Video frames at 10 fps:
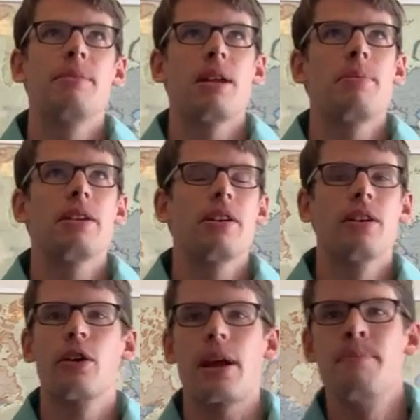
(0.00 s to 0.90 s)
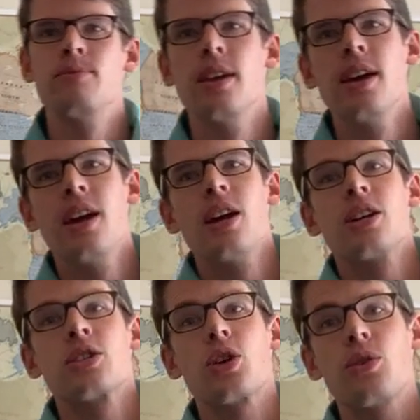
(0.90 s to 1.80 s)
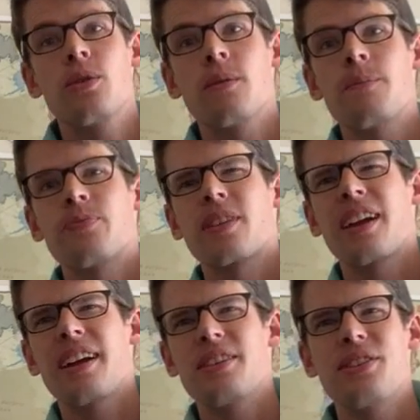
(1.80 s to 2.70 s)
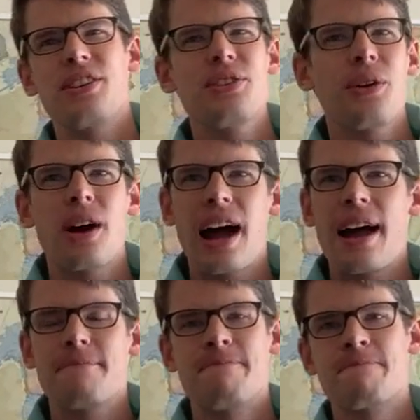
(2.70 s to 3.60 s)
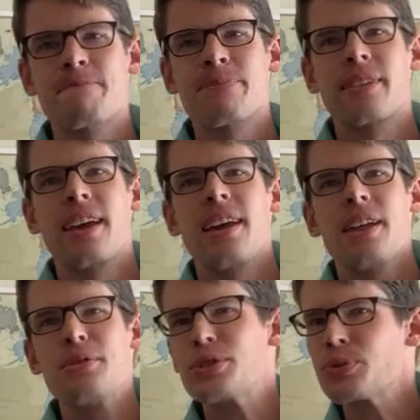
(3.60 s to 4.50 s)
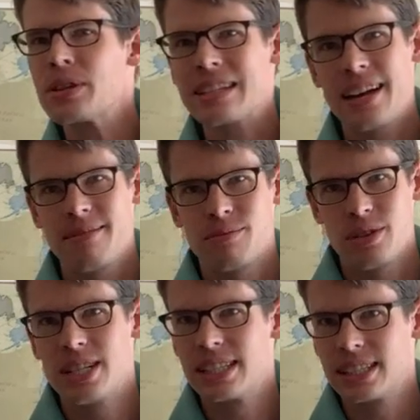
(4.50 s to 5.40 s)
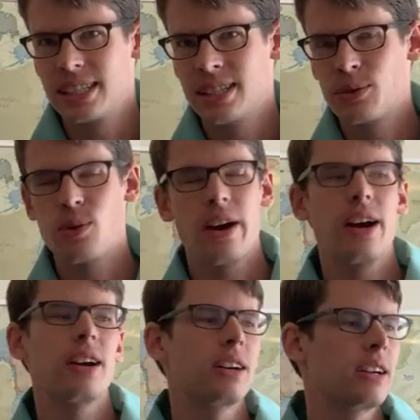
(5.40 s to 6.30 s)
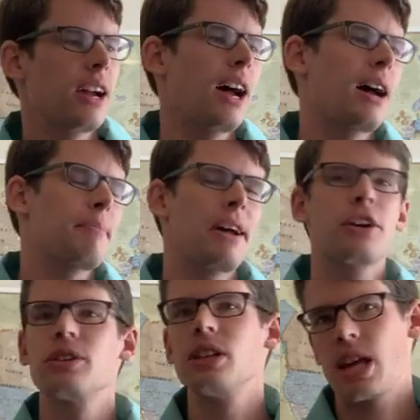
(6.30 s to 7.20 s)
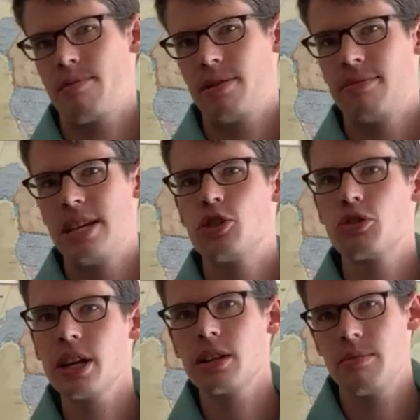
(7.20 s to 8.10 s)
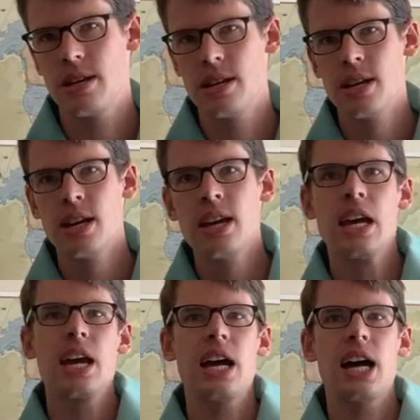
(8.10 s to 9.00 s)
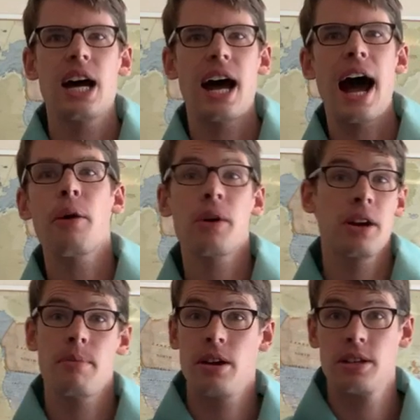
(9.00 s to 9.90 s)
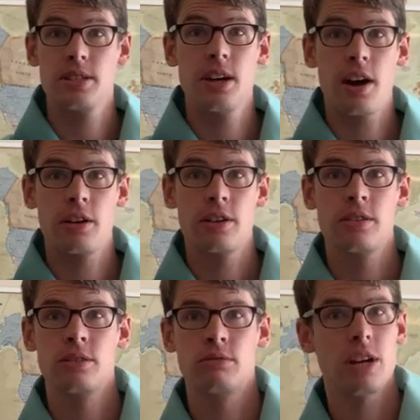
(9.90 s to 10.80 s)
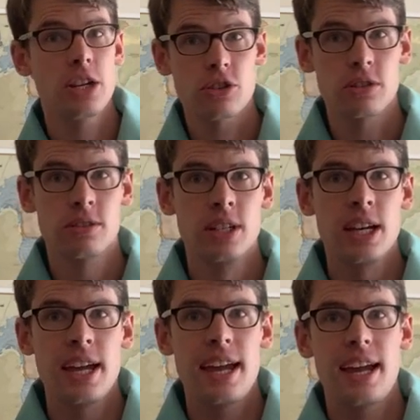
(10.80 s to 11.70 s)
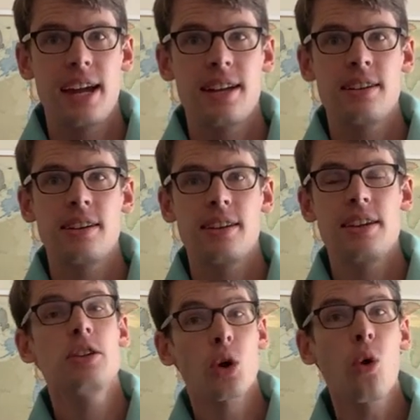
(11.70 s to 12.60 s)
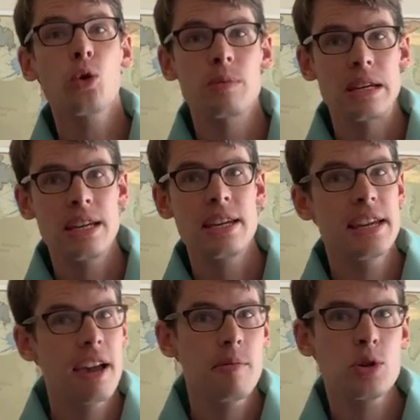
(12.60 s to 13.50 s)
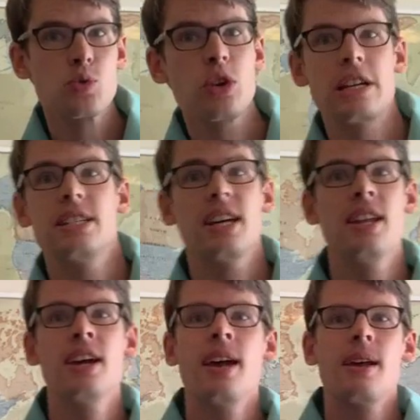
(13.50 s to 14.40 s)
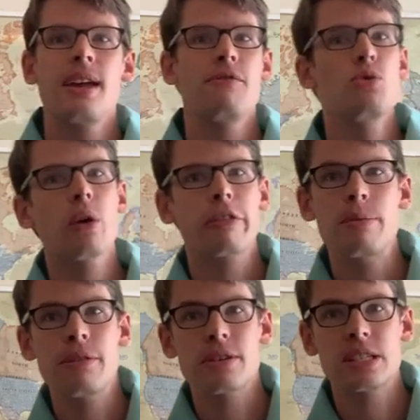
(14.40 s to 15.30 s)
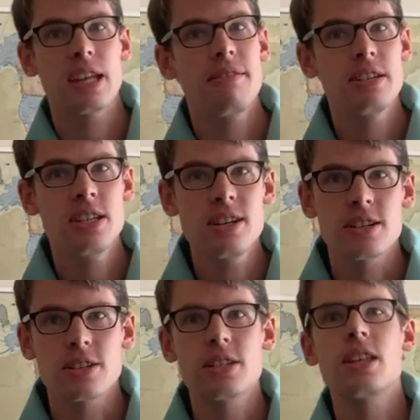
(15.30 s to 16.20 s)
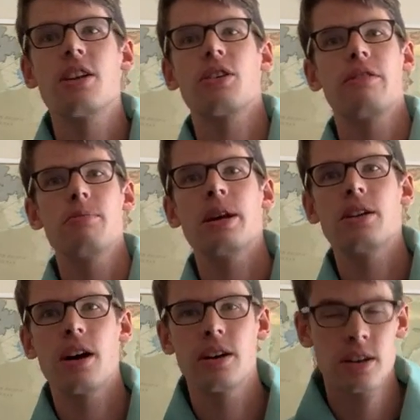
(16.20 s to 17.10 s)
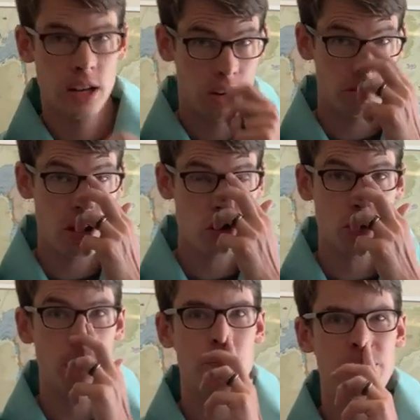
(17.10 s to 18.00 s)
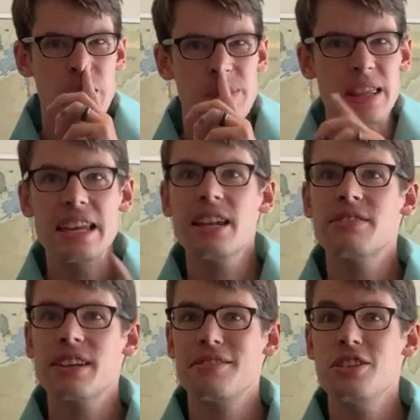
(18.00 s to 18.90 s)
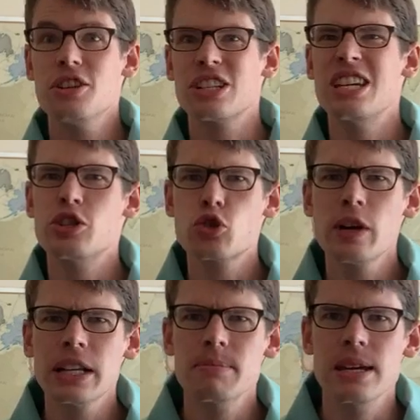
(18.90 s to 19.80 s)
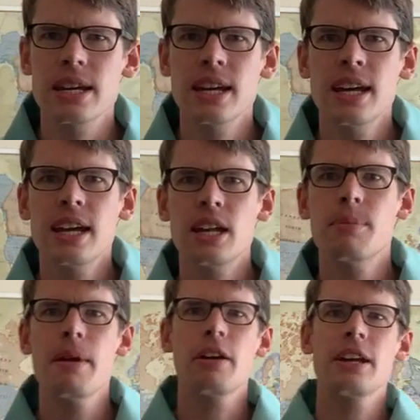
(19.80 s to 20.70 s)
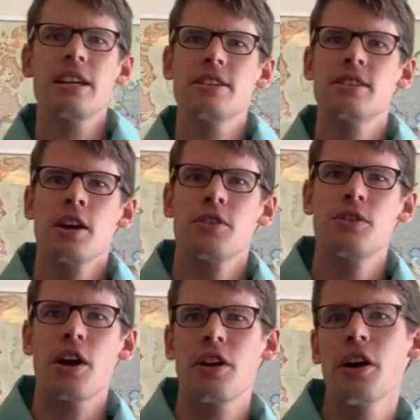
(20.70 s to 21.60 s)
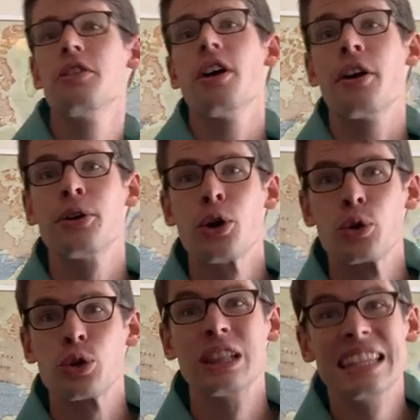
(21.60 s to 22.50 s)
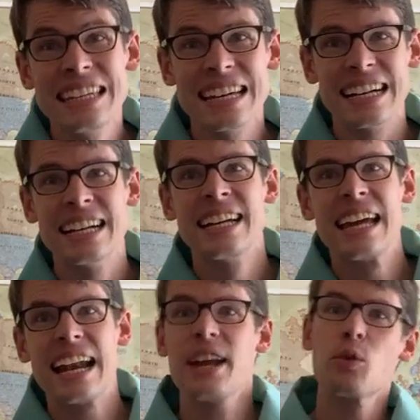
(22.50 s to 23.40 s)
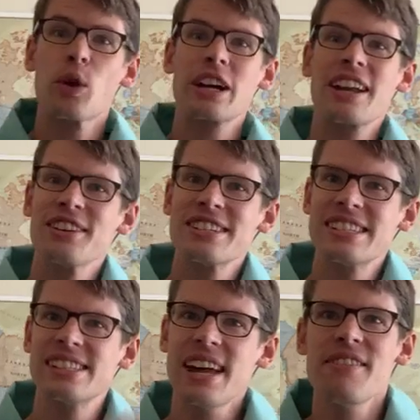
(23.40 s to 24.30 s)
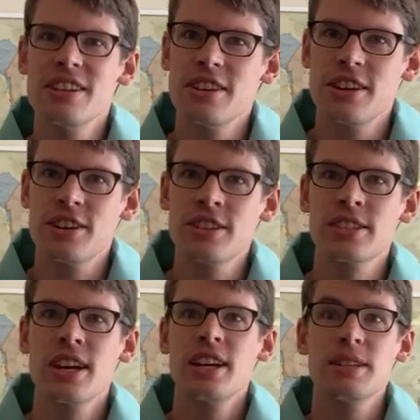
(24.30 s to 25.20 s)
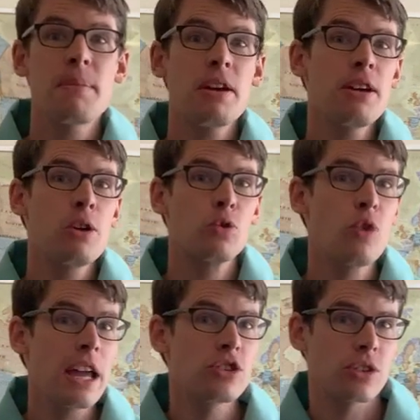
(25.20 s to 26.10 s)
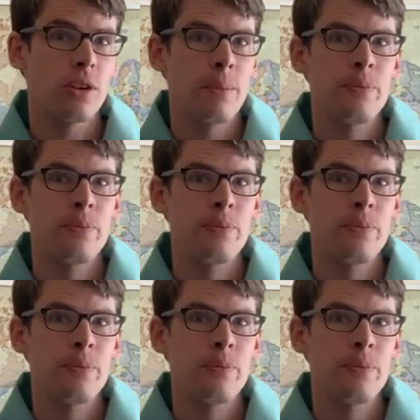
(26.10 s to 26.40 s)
Not a big deal. Okay. So, there was this one time recently where my uncle Laban, he tricked me. I wanted to marry his daughter, Rachel, and he told me, he gave me his word. He said, if you work for me for 7 years, then I'll give you my daughter, Rachel. But at the end of 7 years, he tricked me into marrying his other daughter, Leah, and I had to work another 7 years to marry Rachel.